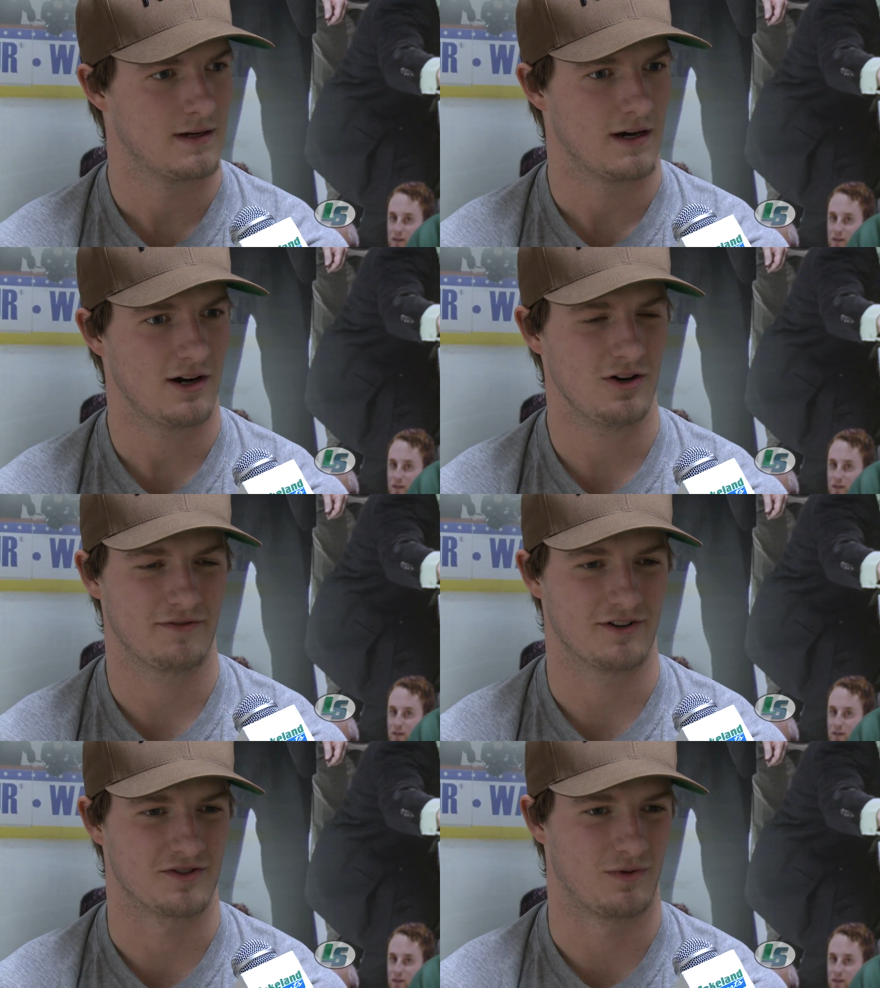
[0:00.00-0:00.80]
Speaker 1: I don't know if
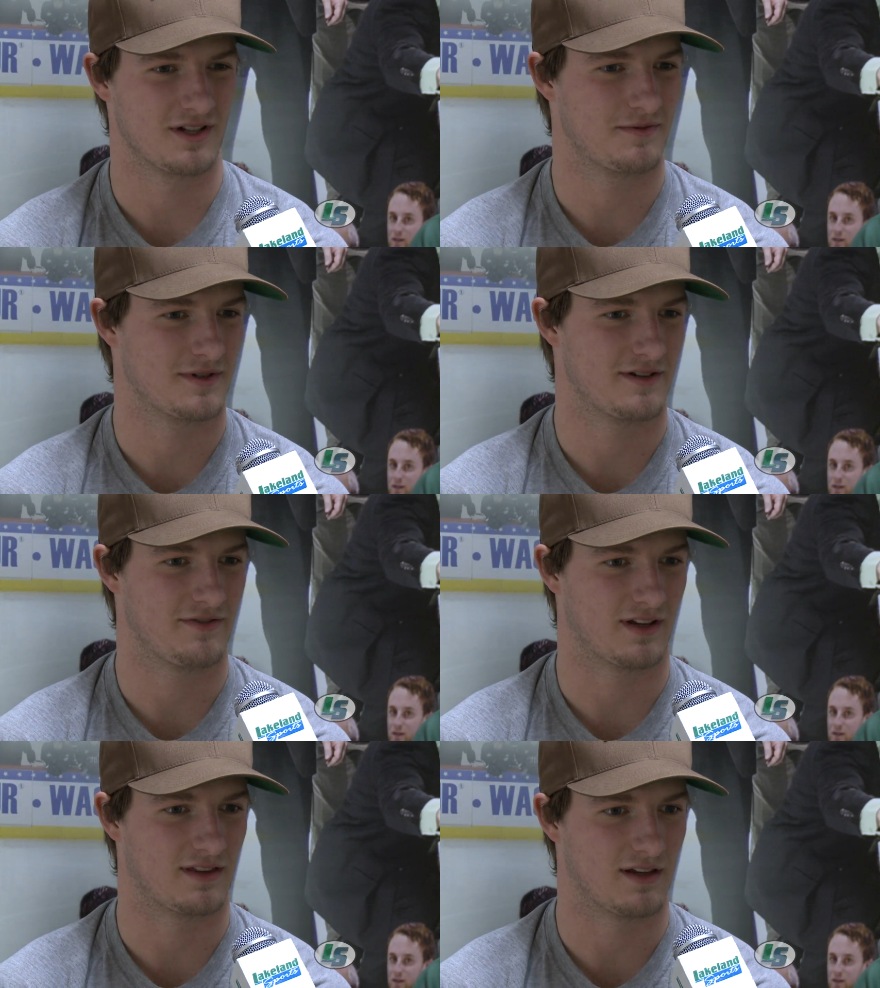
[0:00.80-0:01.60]
there's one
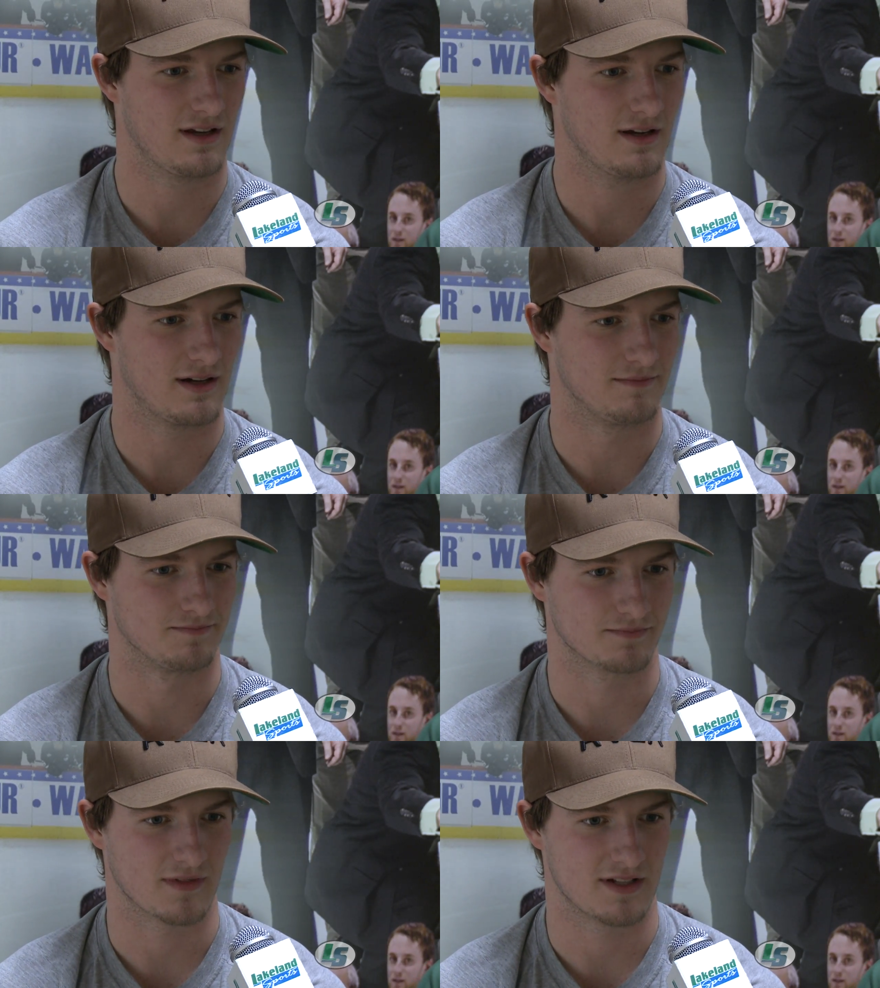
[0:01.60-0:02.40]
specific thing.
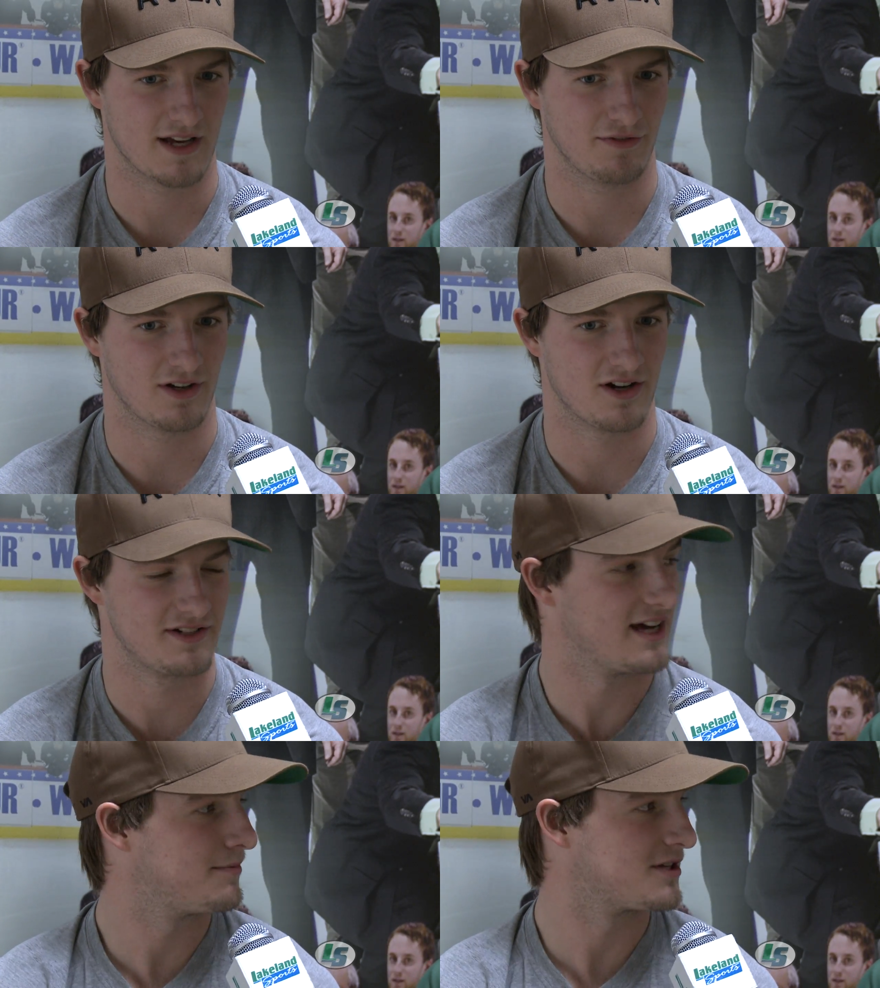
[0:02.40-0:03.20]
Um, definitely, our
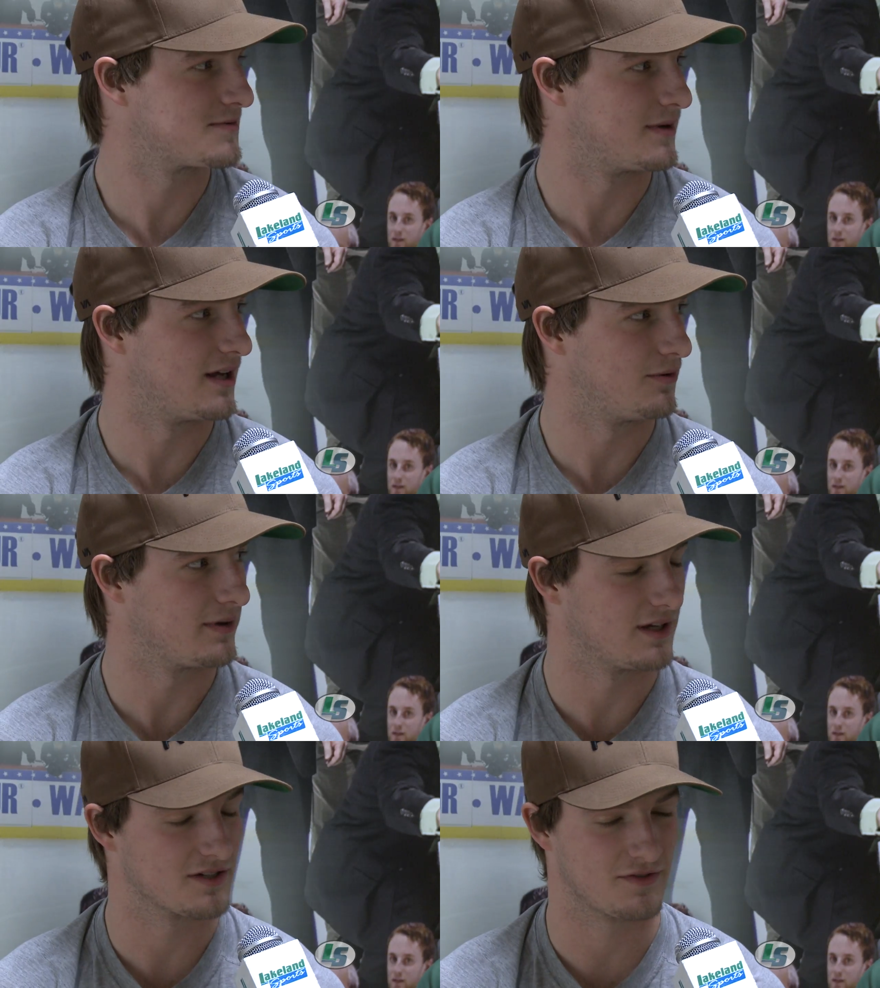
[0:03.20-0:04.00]
depth has been
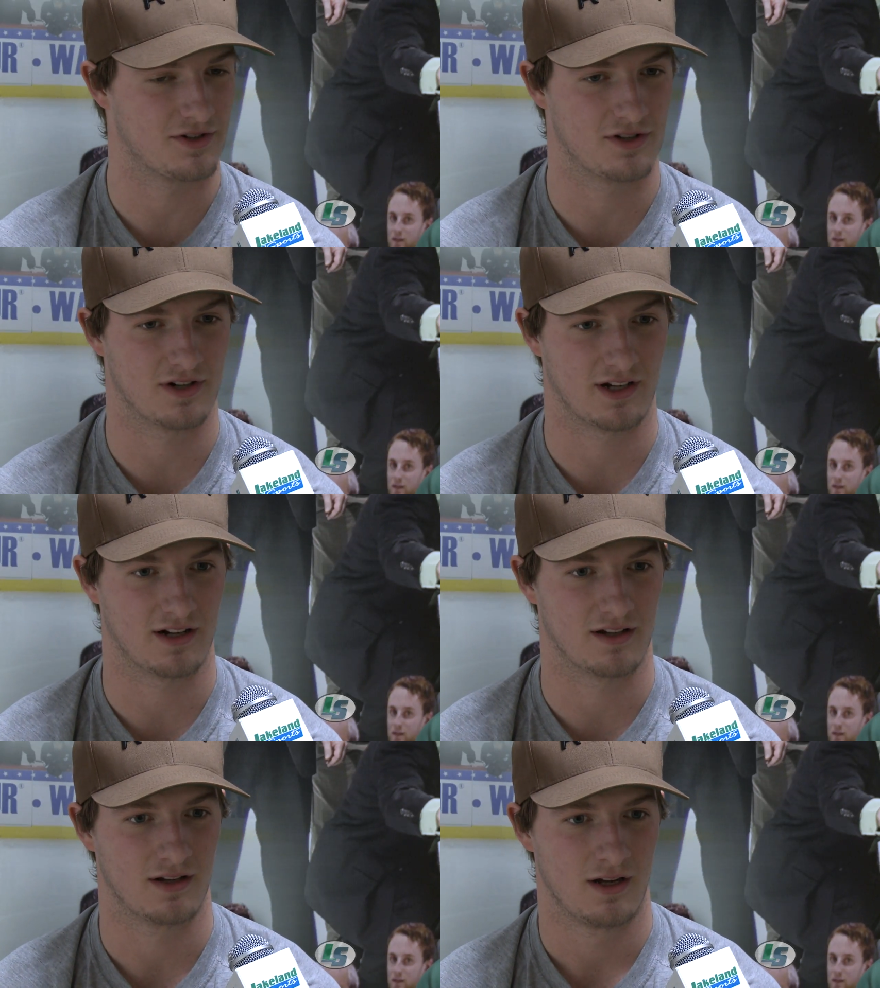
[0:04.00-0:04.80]
helping us for sure. Get
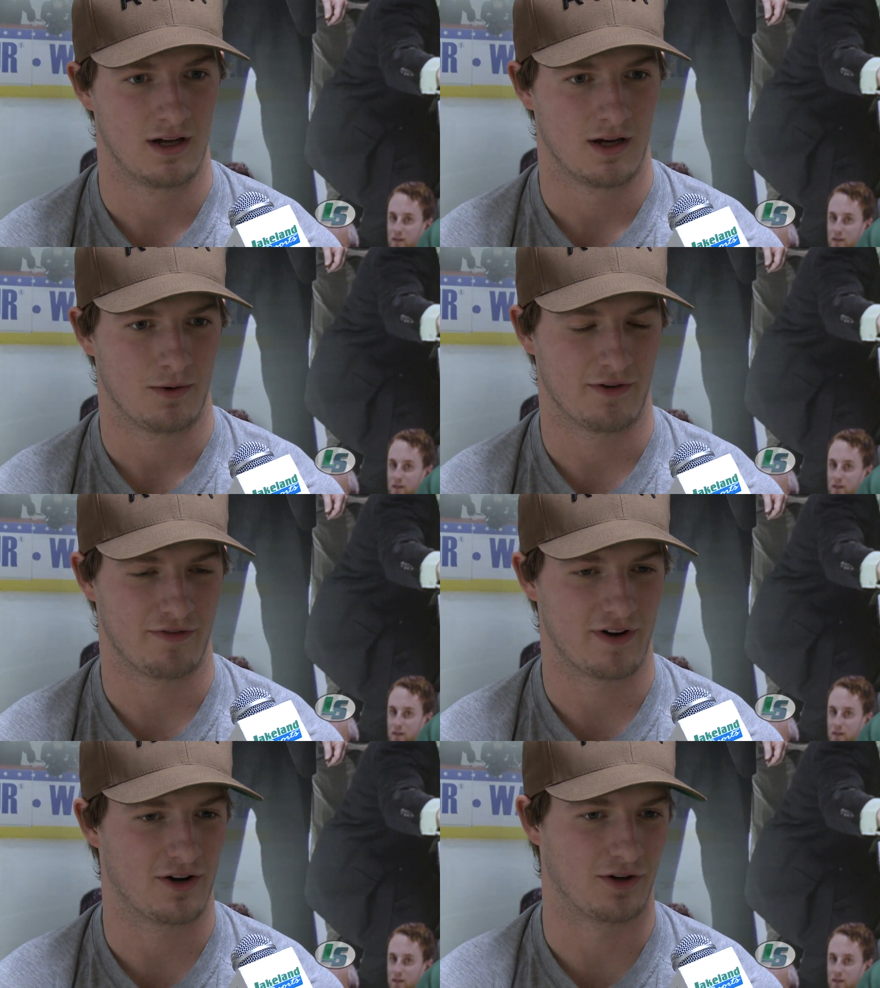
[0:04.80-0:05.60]
a we have a
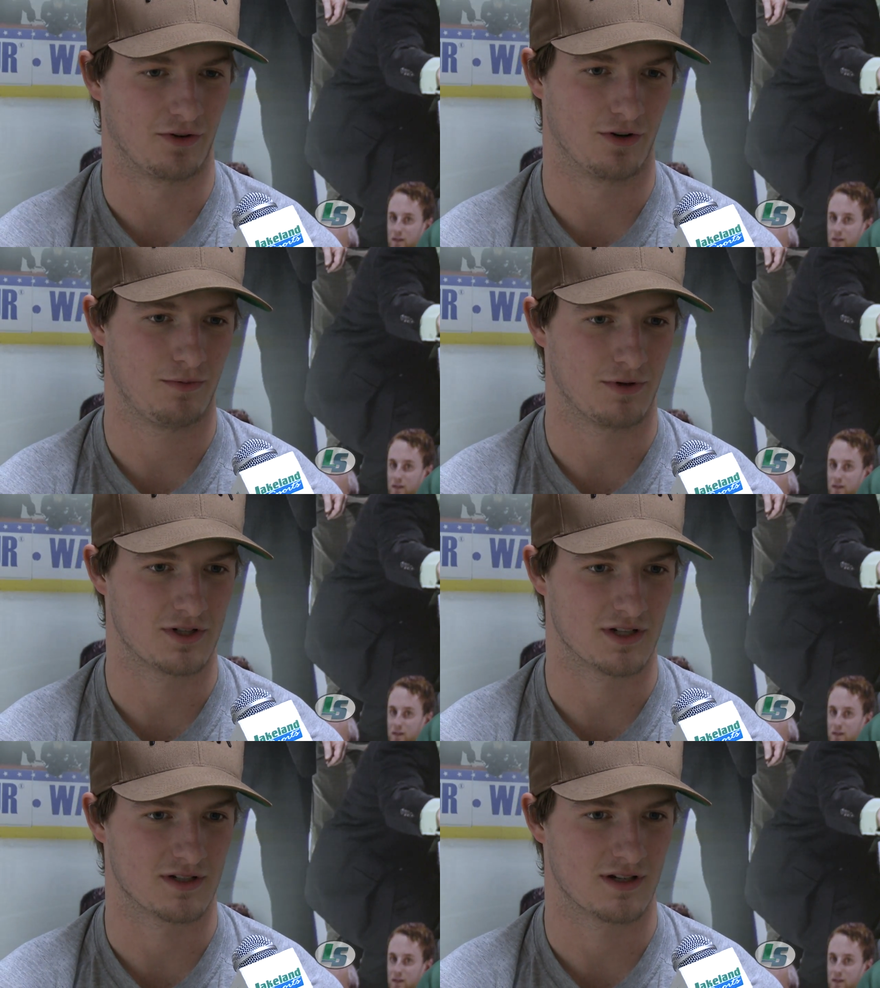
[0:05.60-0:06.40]
veteran group which
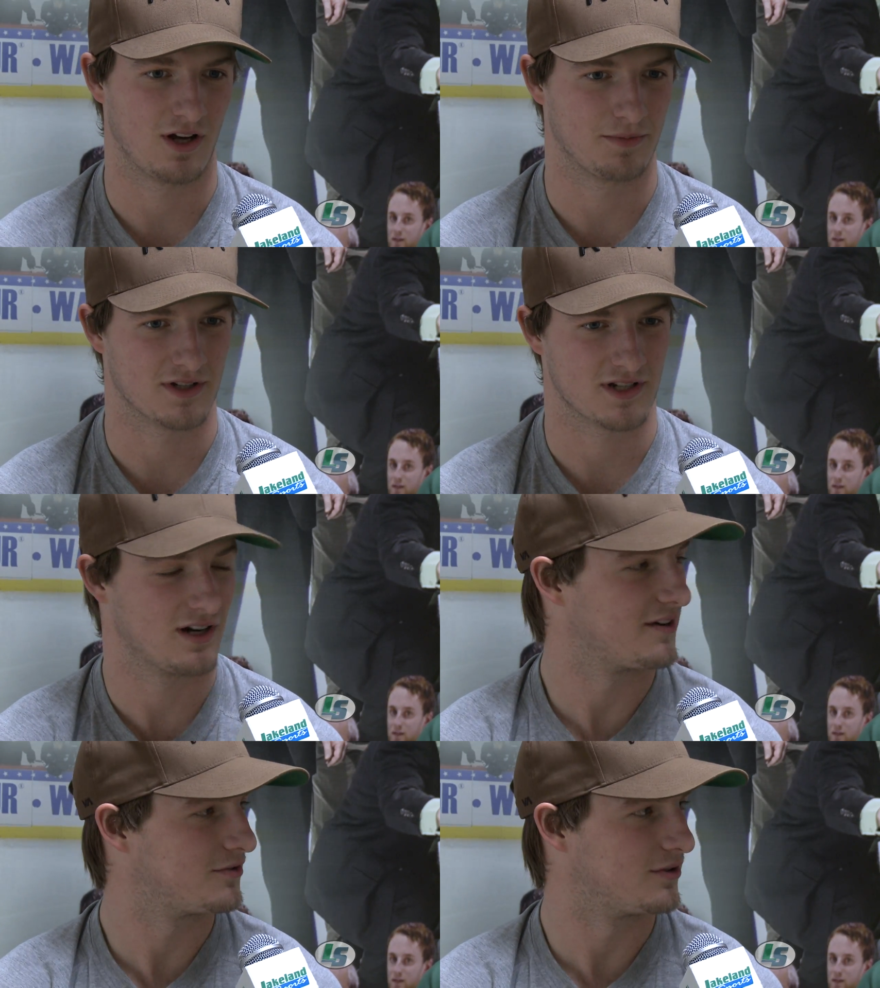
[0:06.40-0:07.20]
has helped us get
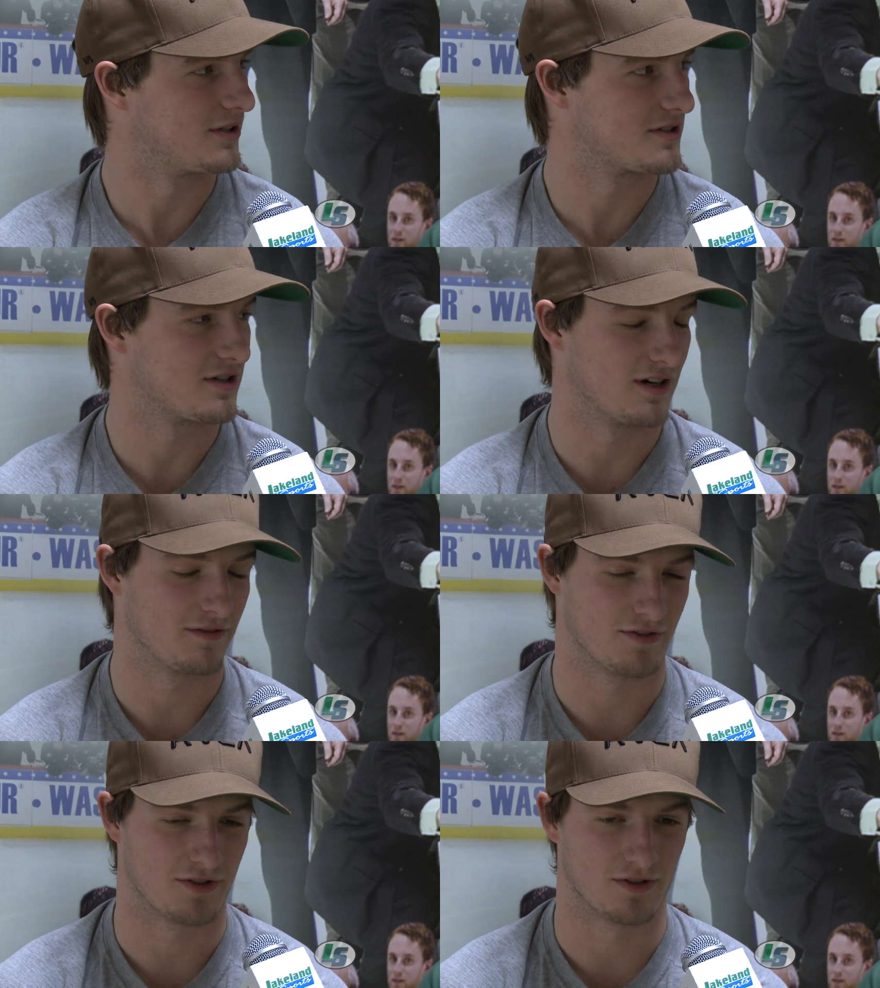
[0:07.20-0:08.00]
off to a good start
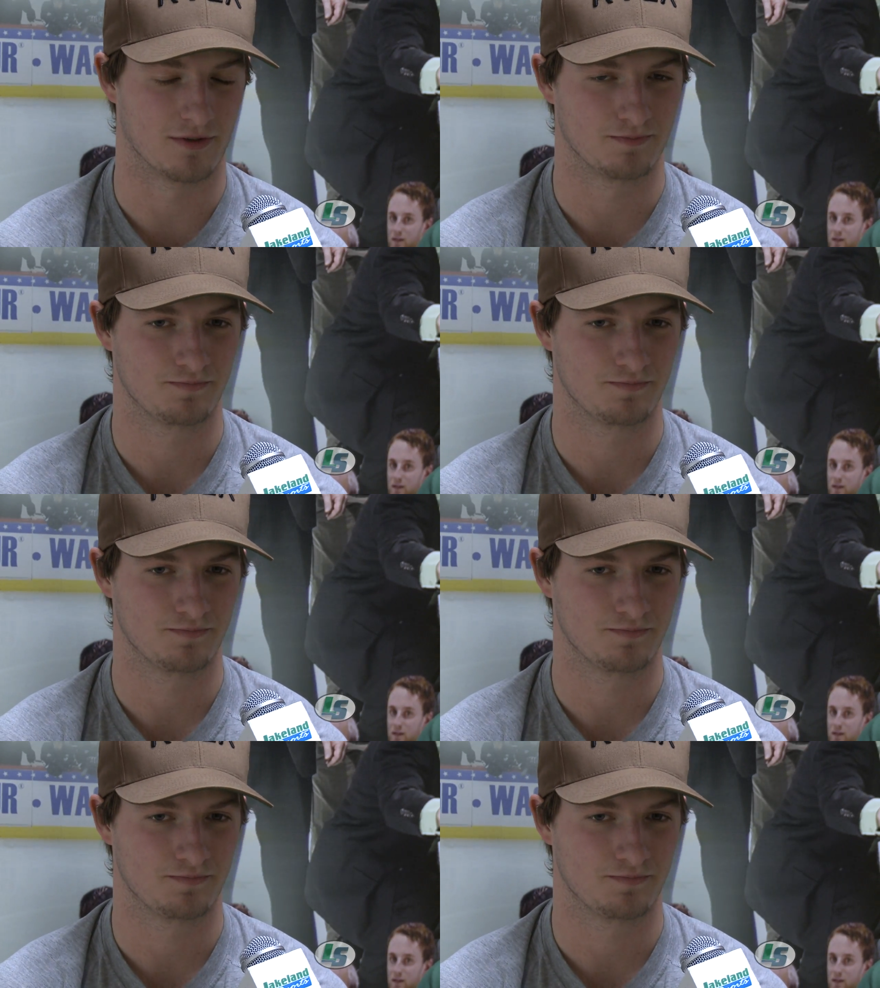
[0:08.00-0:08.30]
for sure